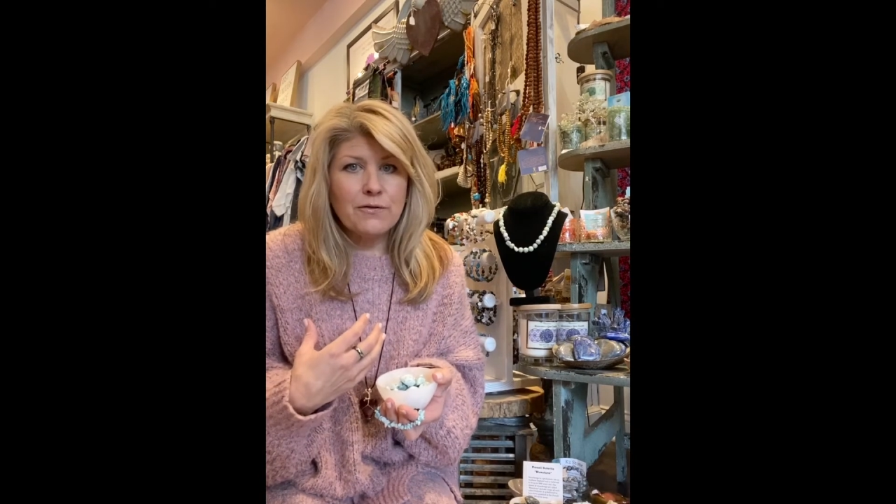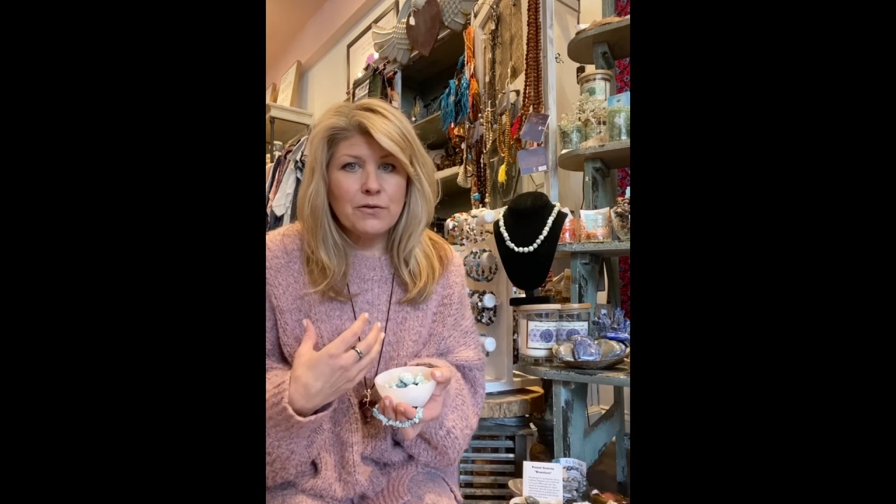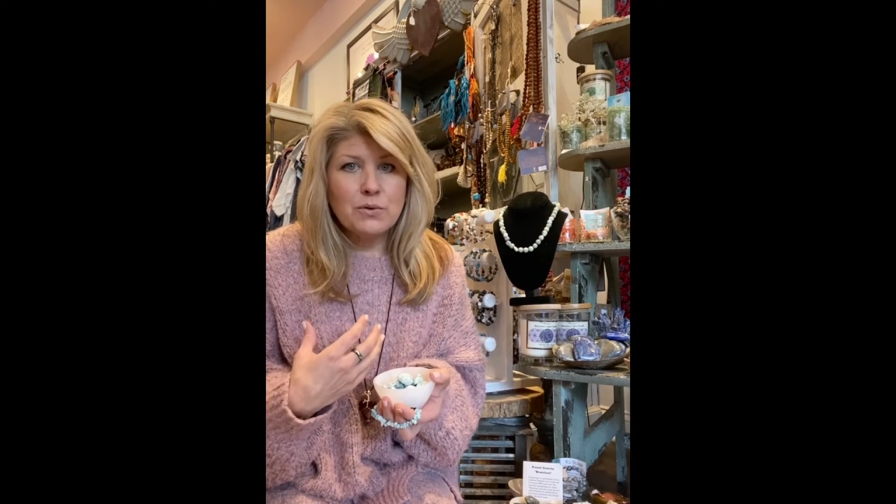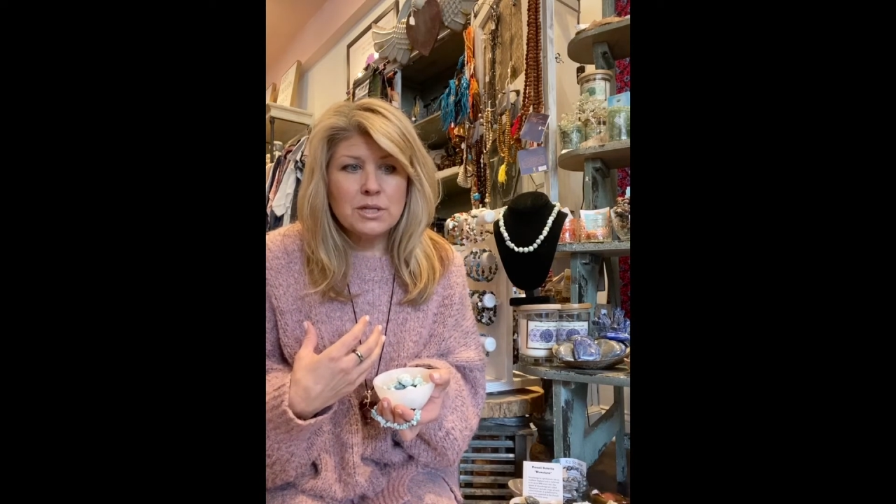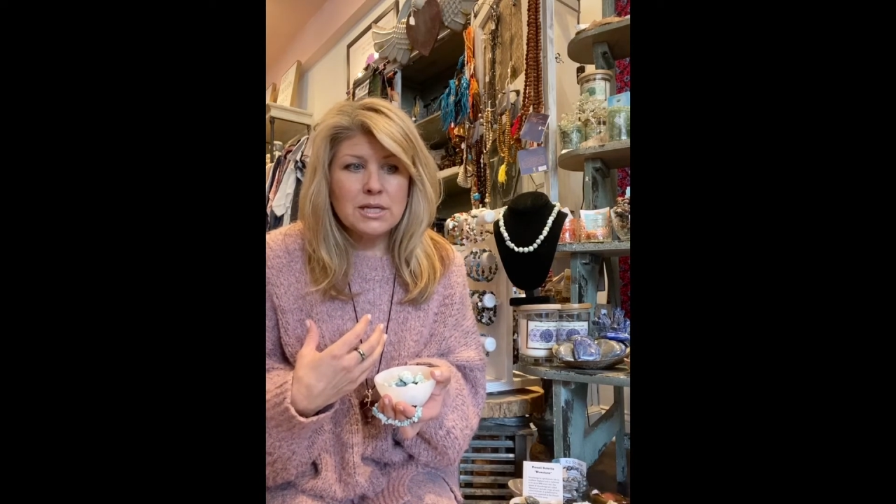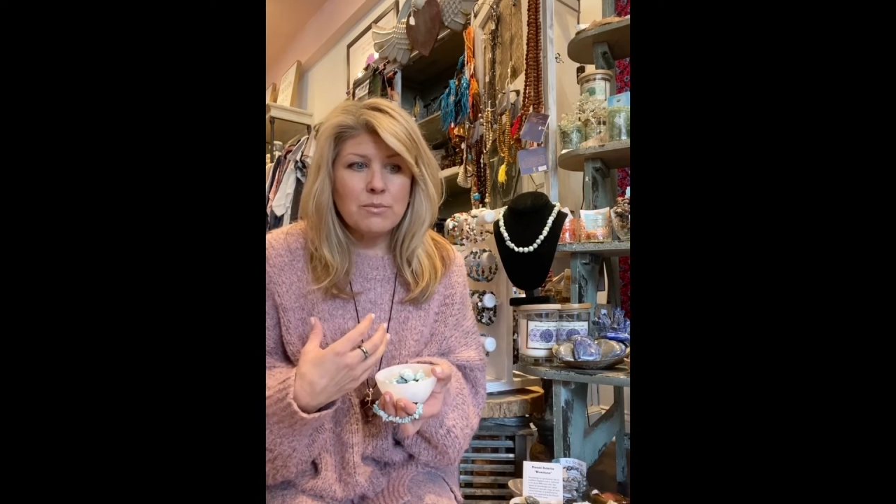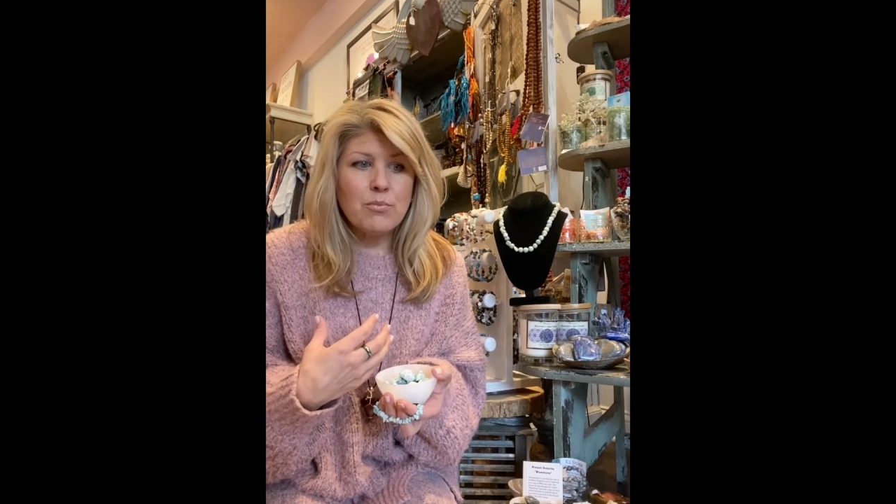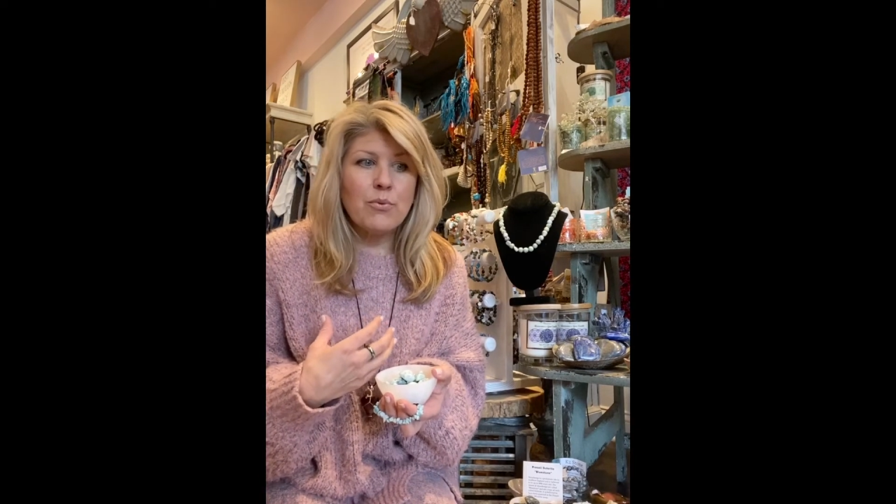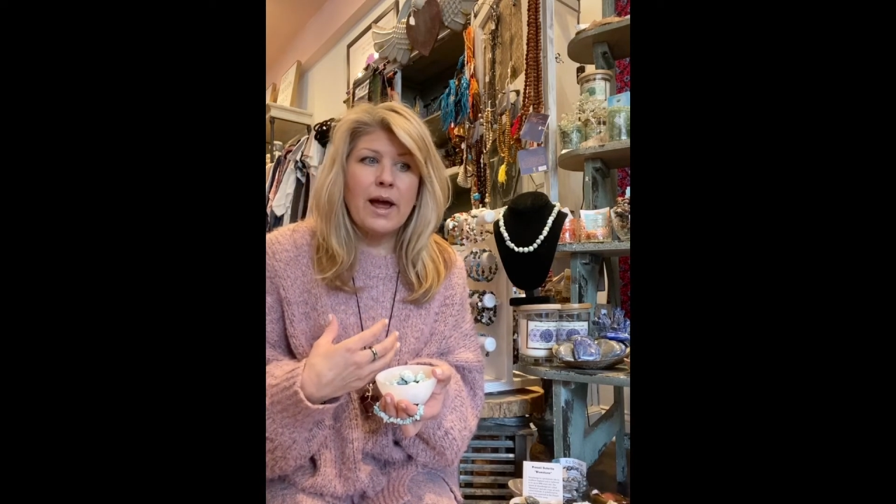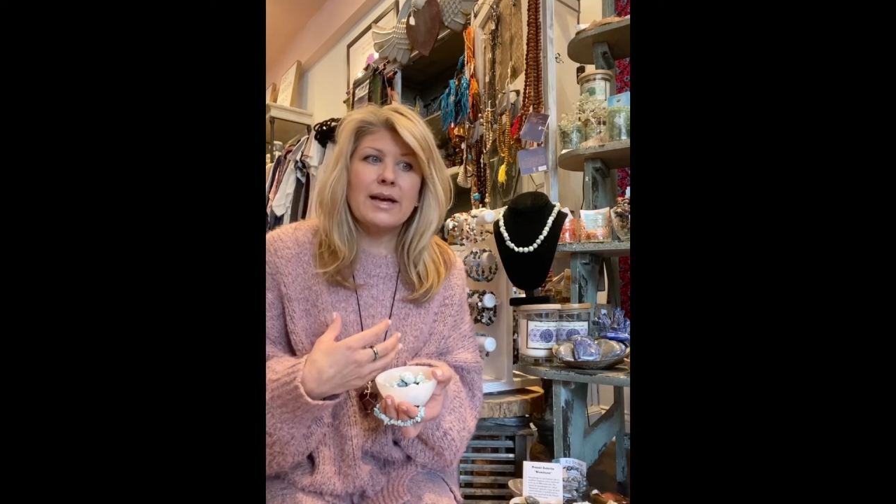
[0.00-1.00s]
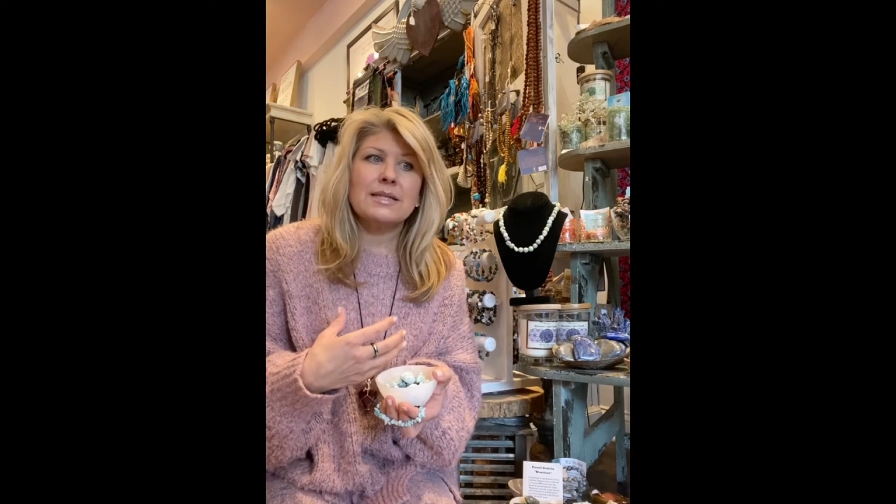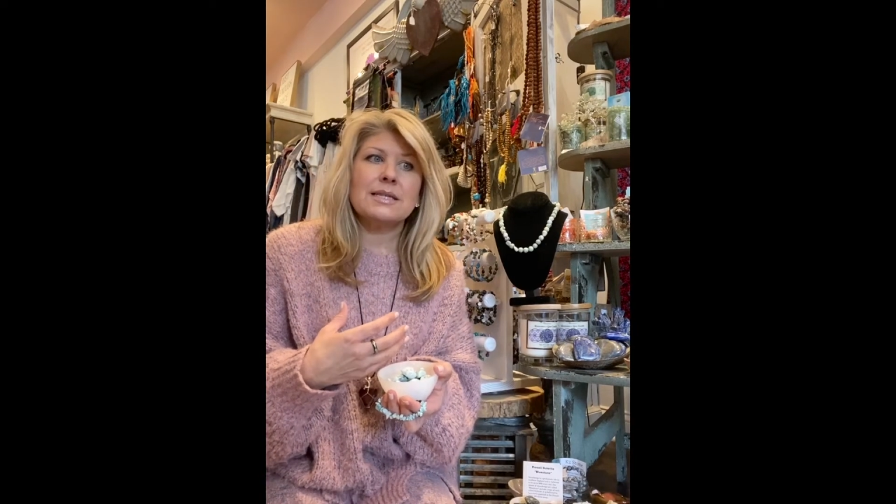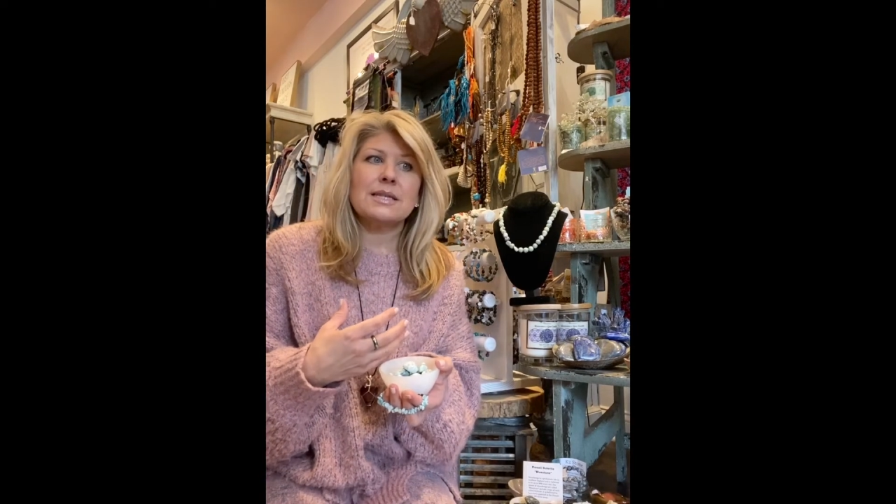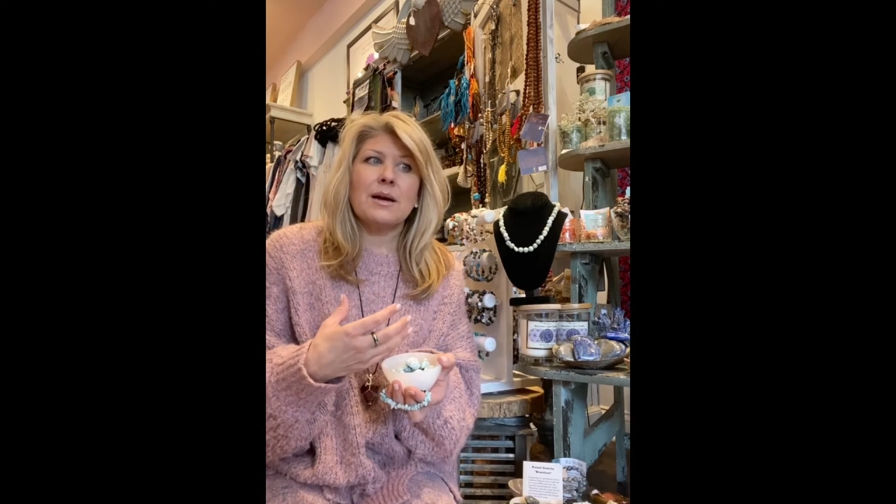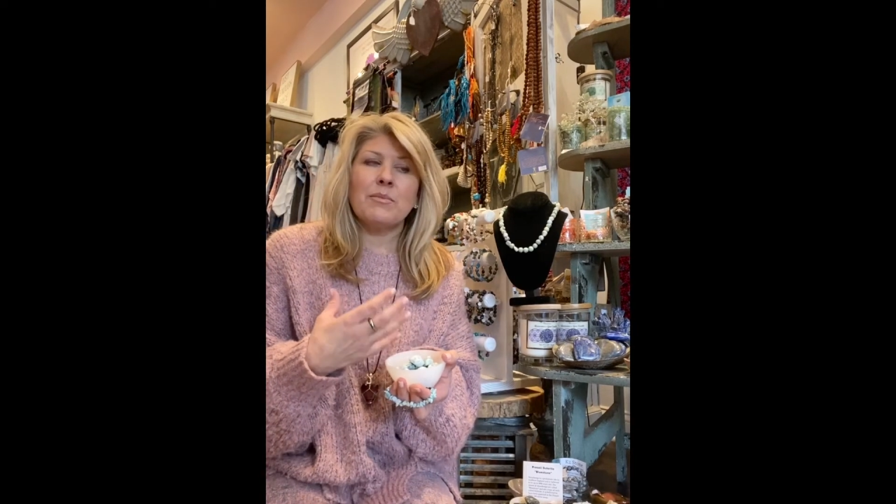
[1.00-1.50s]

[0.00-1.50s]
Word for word: a few deep breaths,